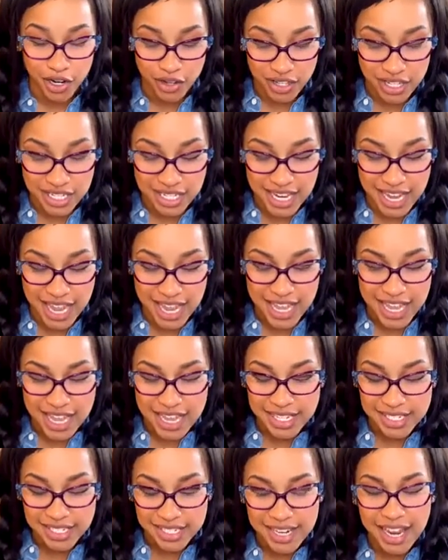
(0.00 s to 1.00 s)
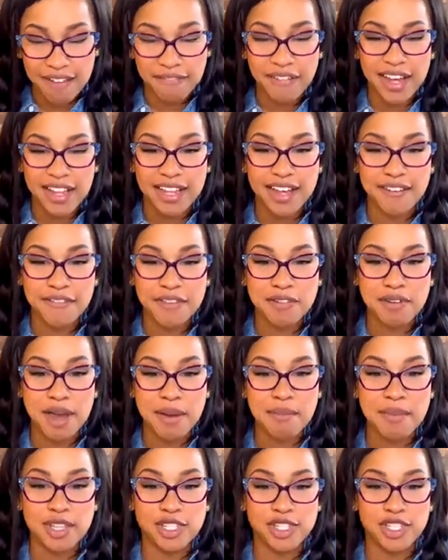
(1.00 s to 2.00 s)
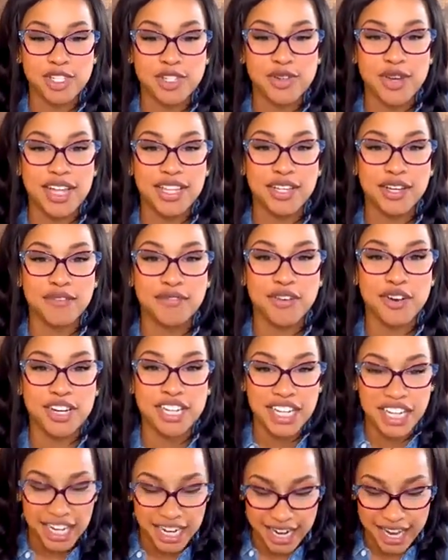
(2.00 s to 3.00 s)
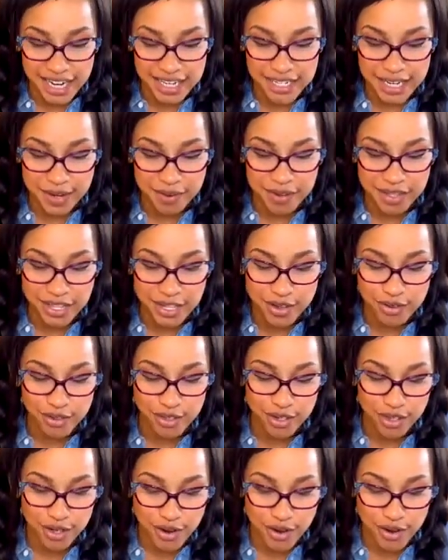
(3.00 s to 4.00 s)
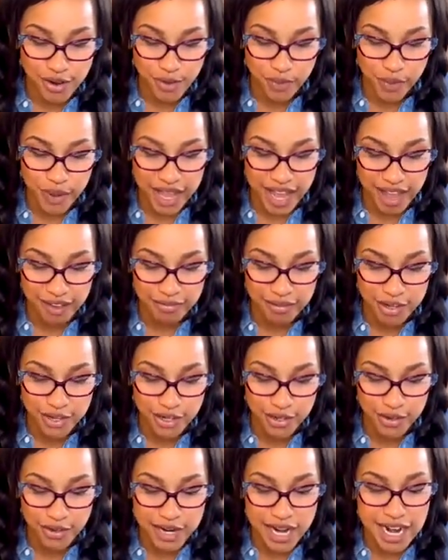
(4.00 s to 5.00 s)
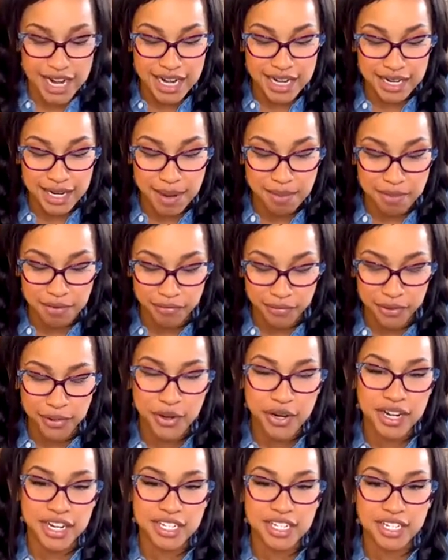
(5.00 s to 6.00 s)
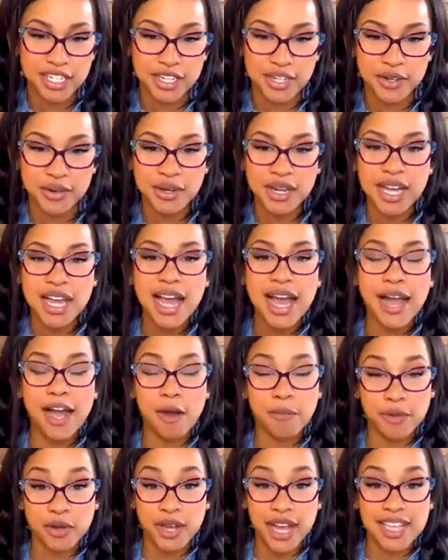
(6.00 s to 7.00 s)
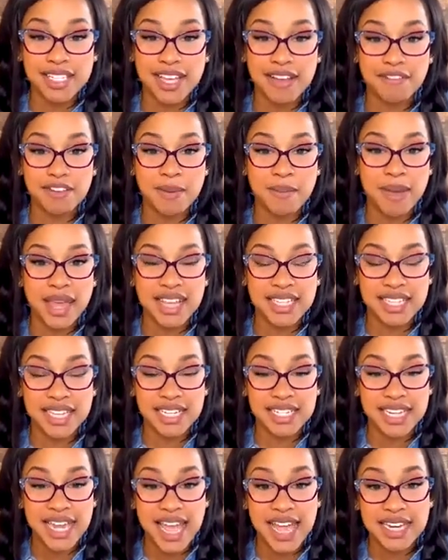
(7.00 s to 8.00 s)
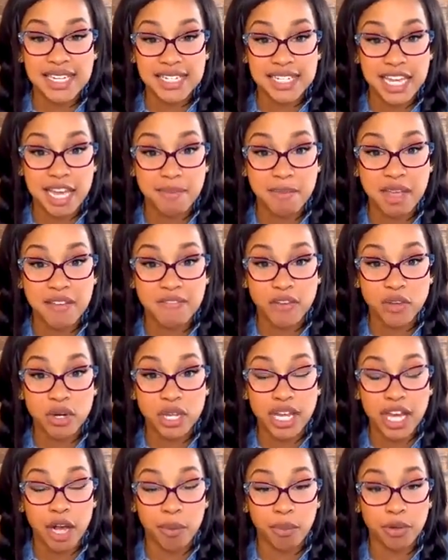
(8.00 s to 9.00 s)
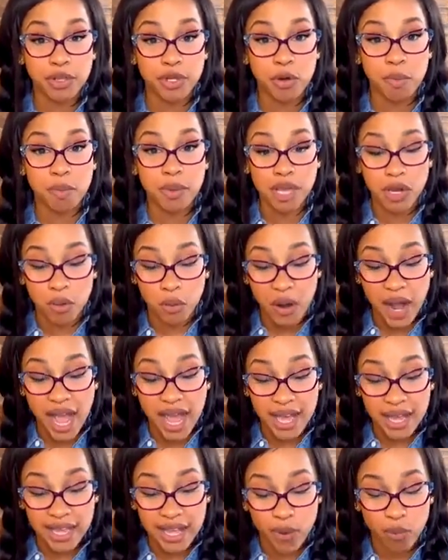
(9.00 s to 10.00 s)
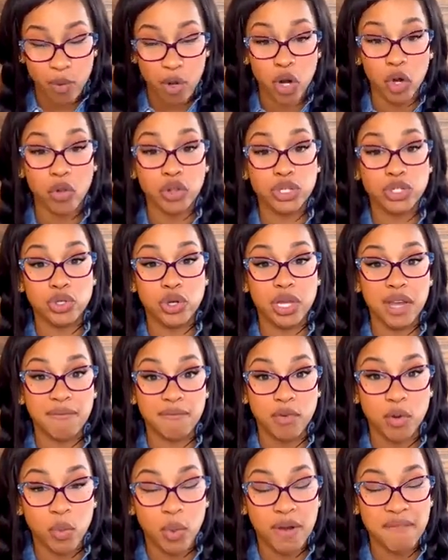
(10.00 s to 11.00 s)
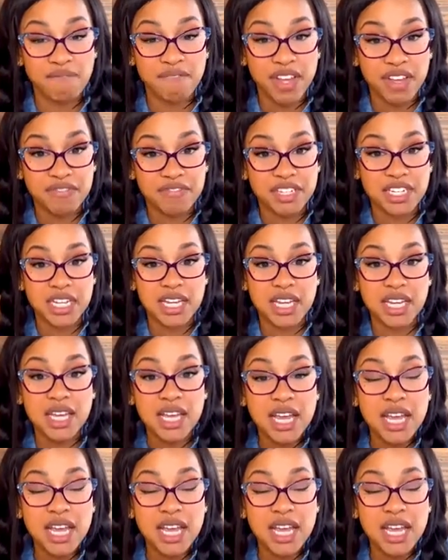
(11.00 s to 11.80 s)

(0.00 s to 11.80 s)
the day. Steph, I love you. I miss you. I look forward to connecting with you soon. We have to do it. I need to come to Florida too. I hope you guys have an amazing day. DM me if you need help with your BOI. Again, we're only doing them for $150.